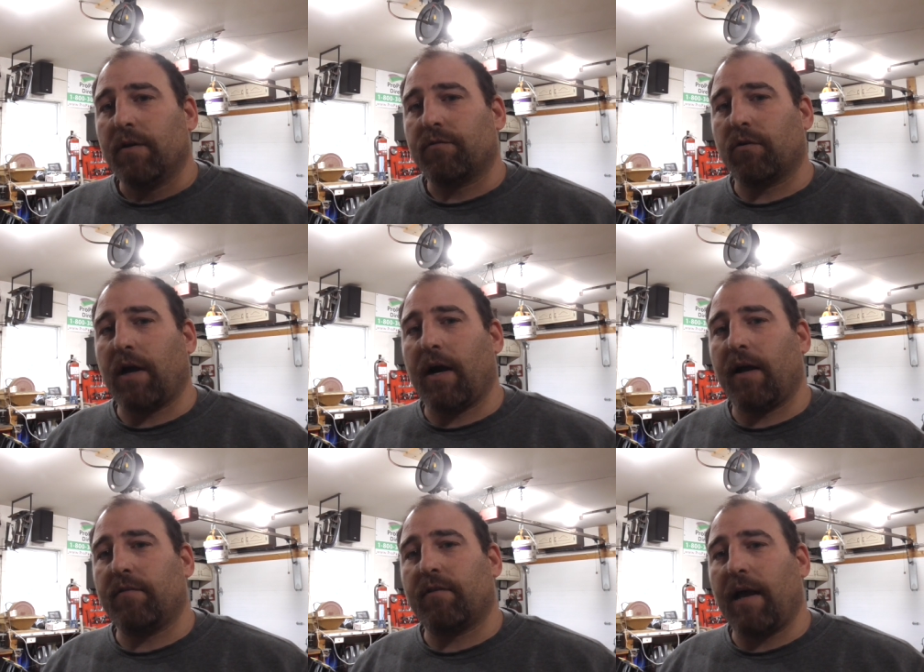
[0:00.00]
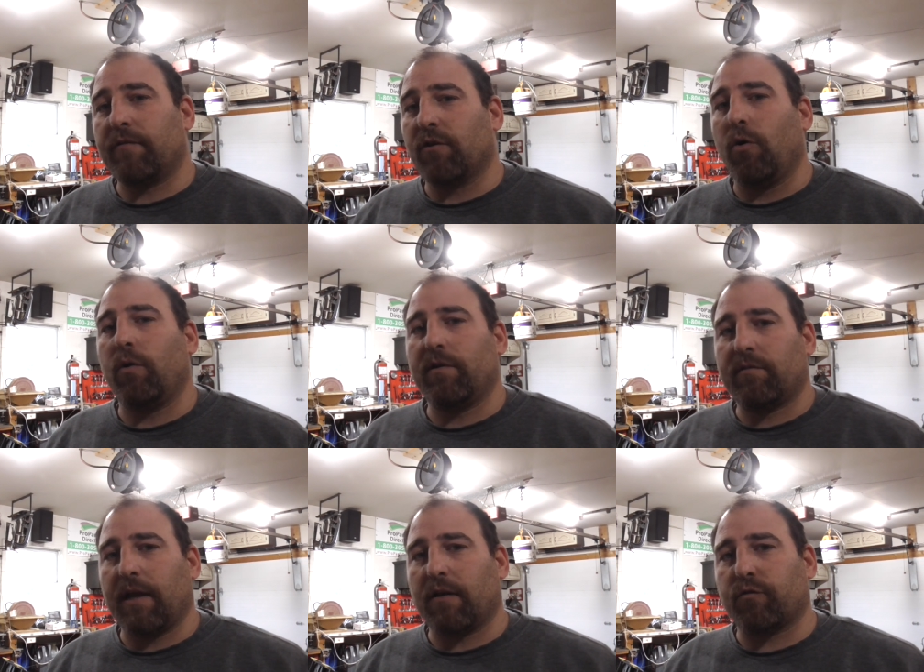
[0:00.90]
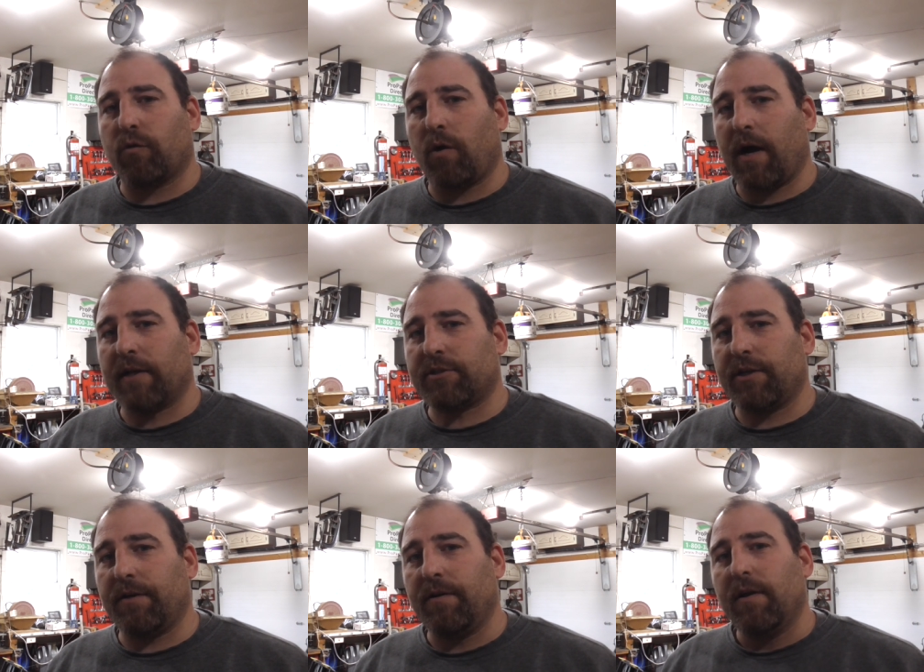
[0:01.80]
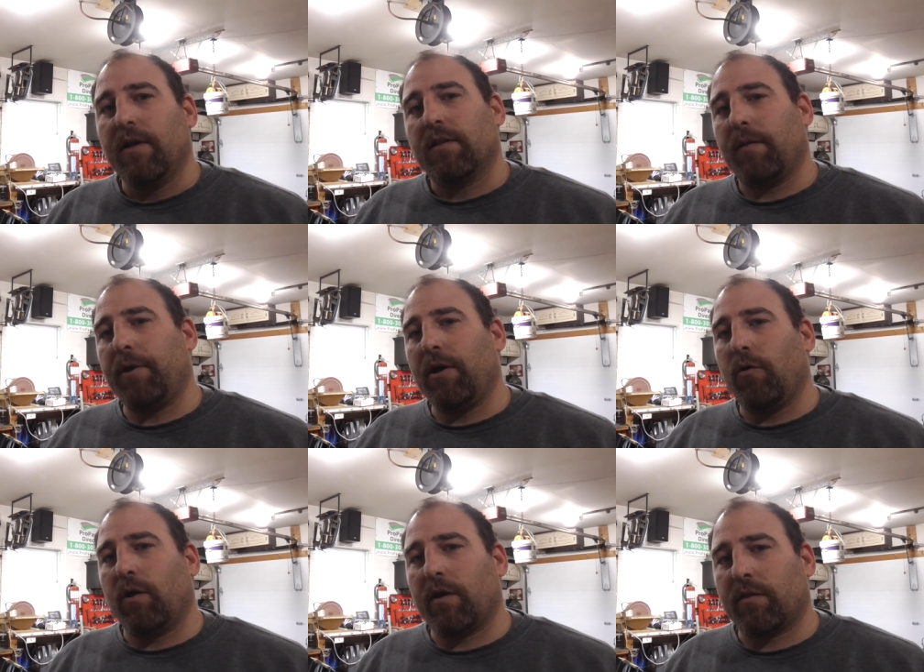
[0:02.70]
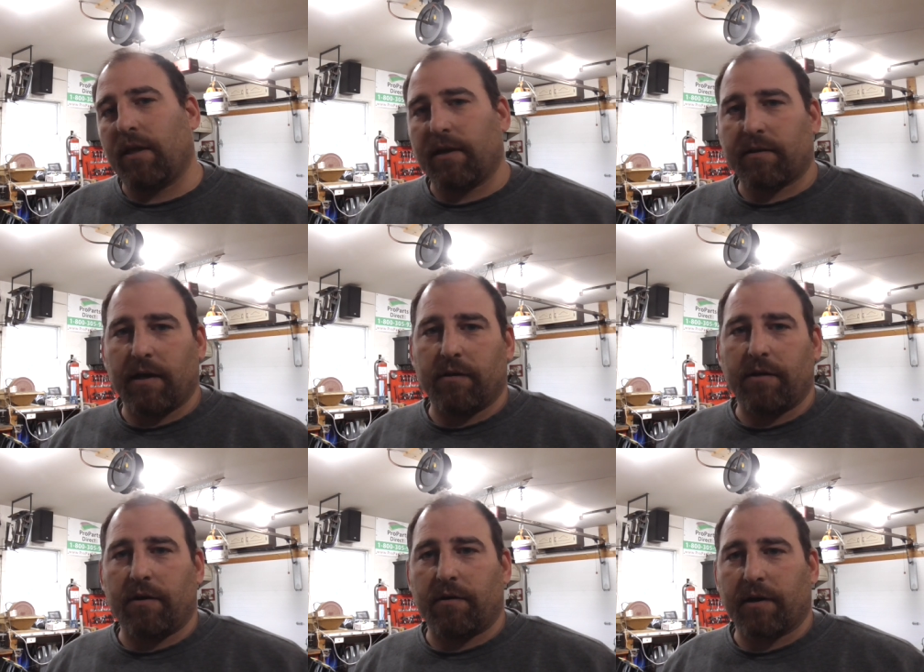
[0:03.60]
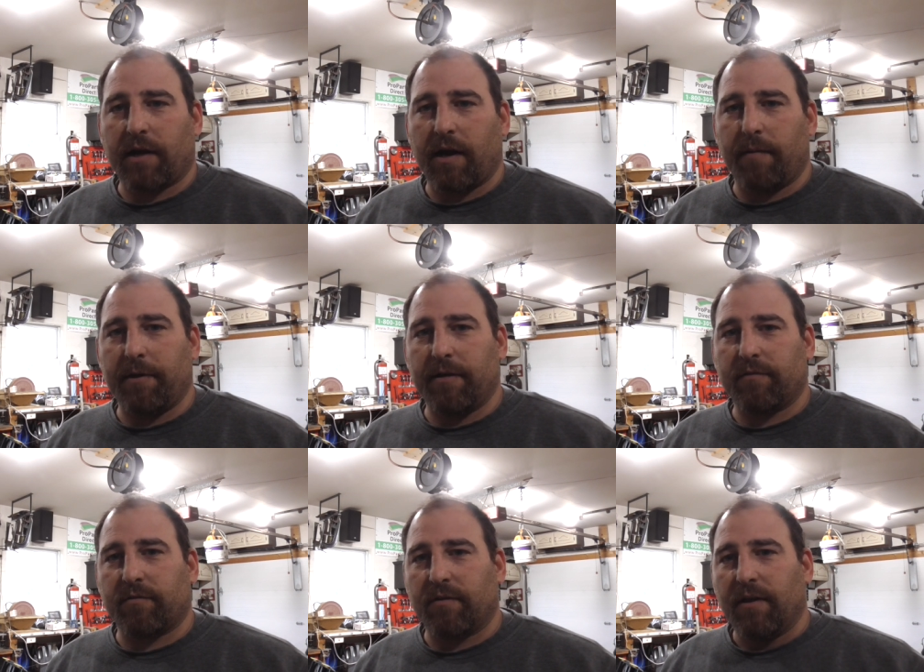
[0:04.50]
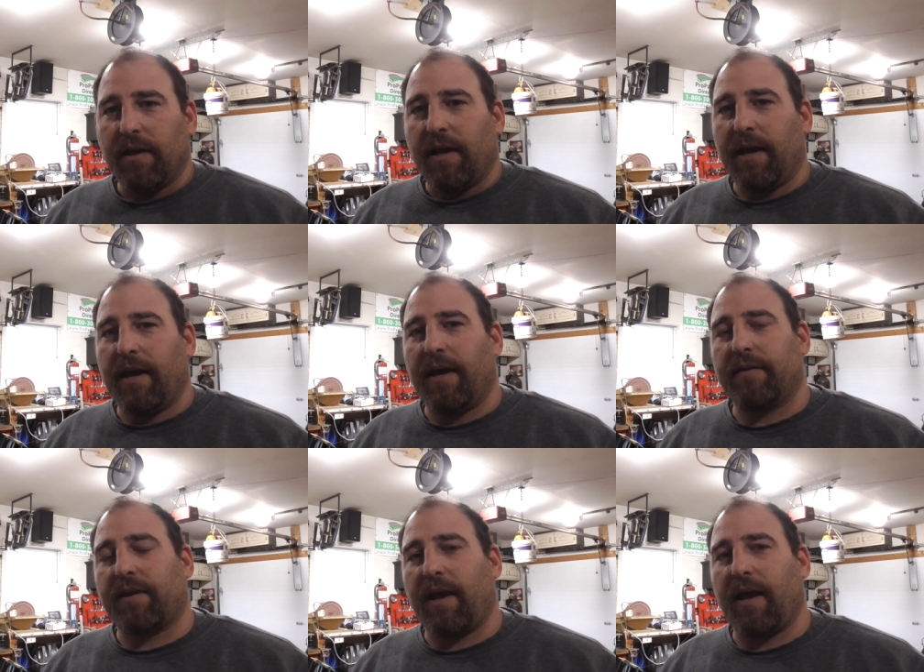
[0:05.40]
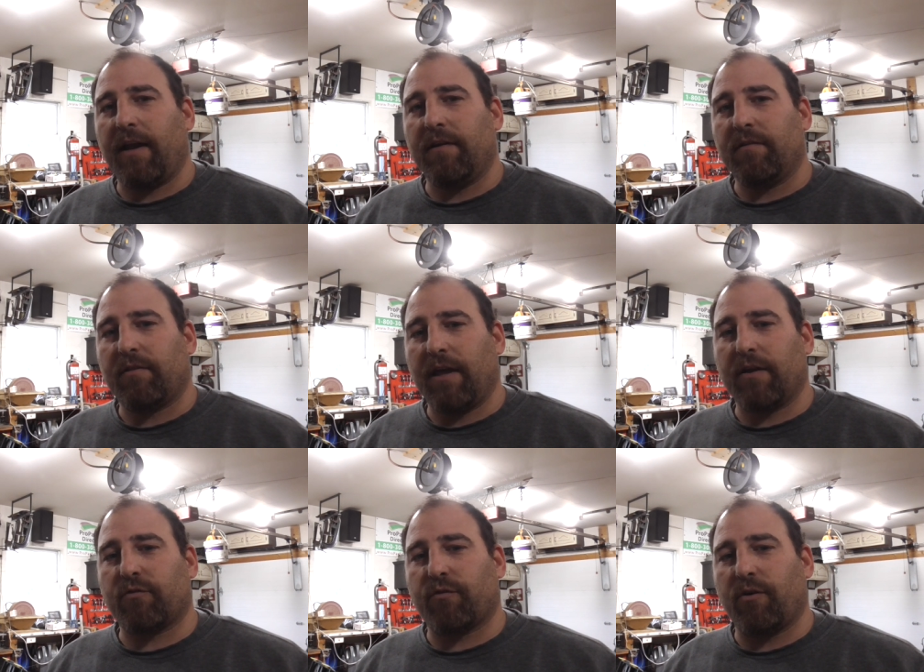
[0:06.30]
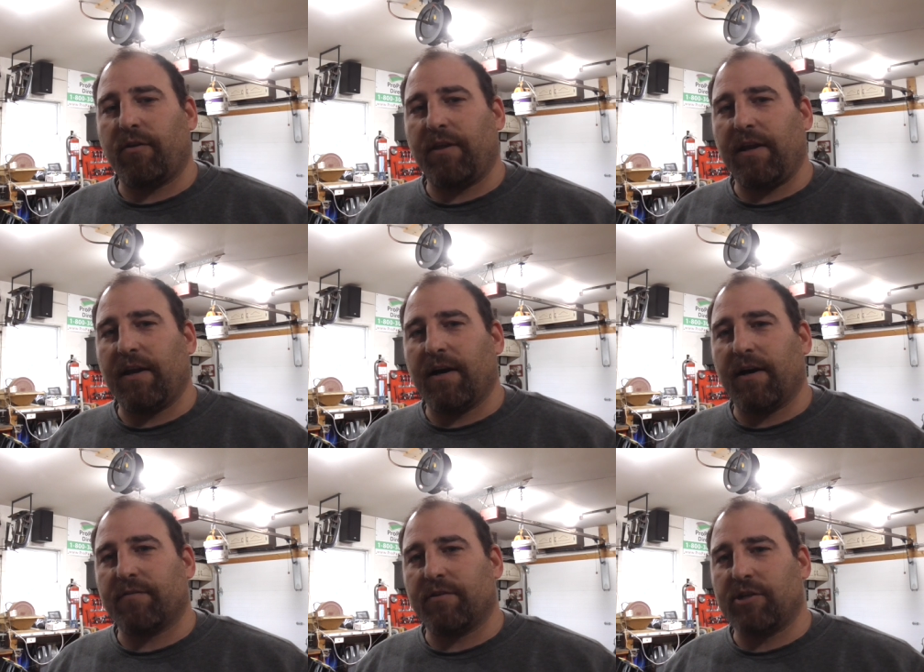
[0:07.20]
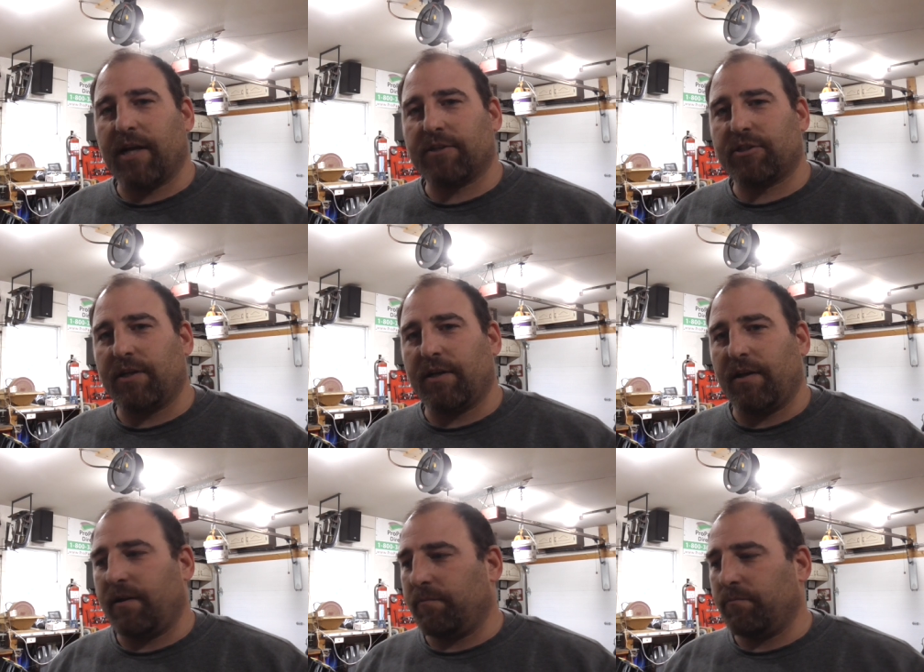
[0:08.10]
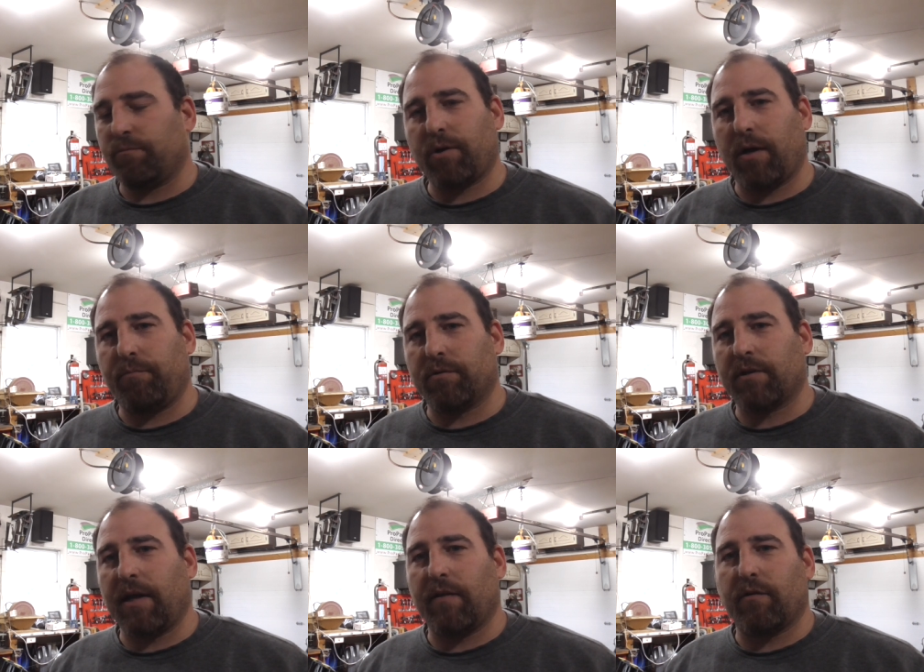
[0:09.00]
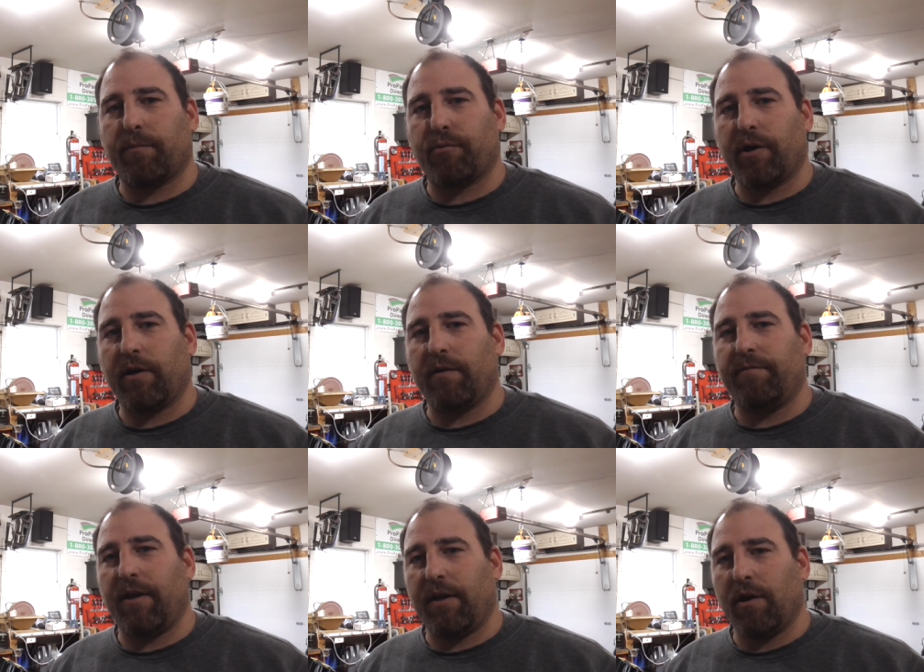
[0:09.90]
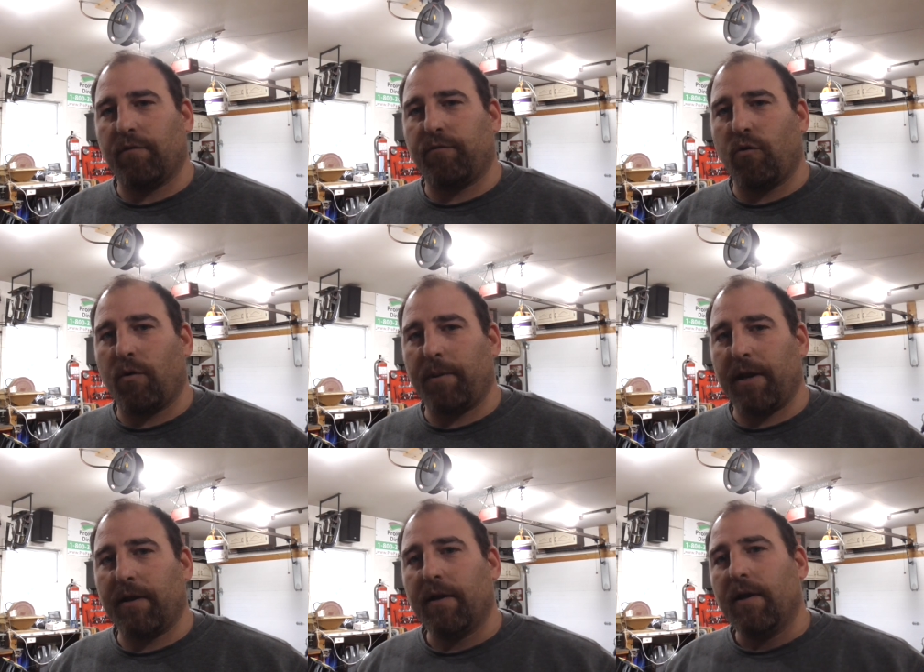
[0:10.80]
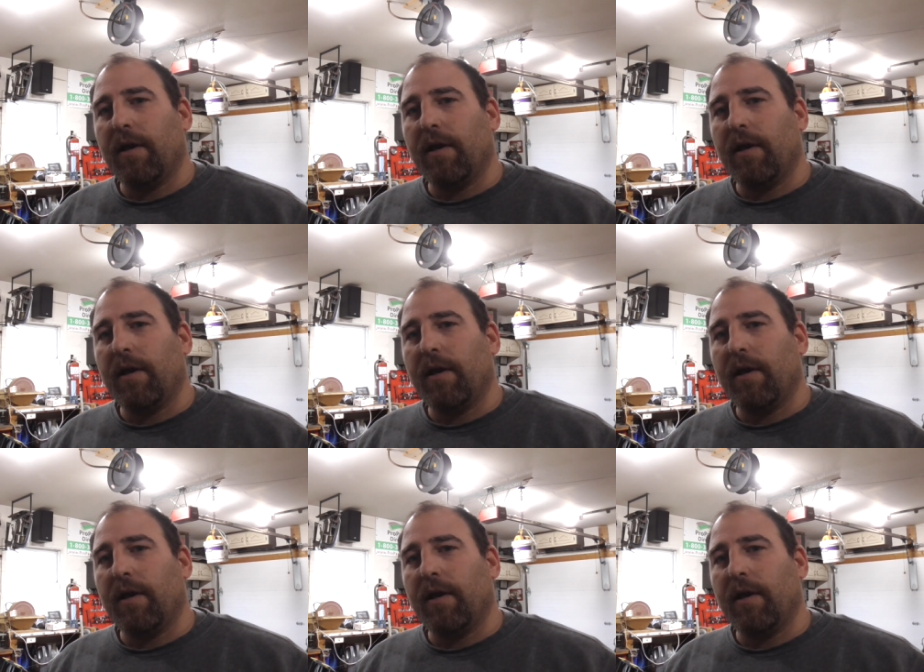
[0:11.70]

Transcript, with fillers: So guys, as always, thanks for watching. Let me know what you think down there in the comments. And Ken, thanks for the uh, suggestion. It probably put together a pretty good video for me.